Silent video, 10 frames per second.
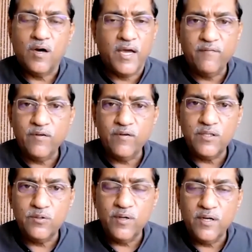Have not
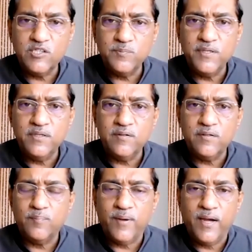Hindu hunters been
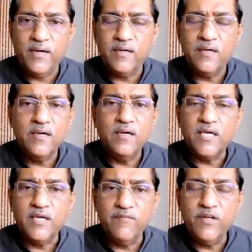uh, banned?
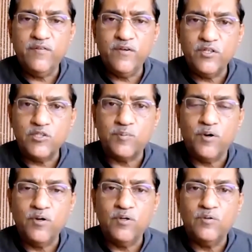Even if you
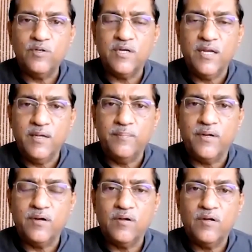respond to an
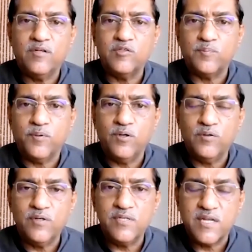illiberal or you respond
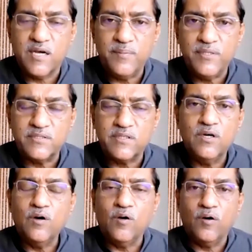to an Islamist
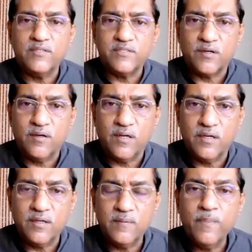or a
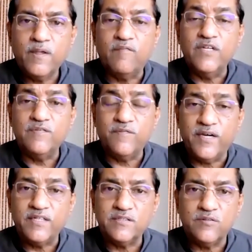secular with
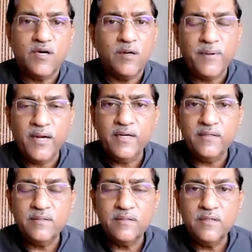facts, you are banned.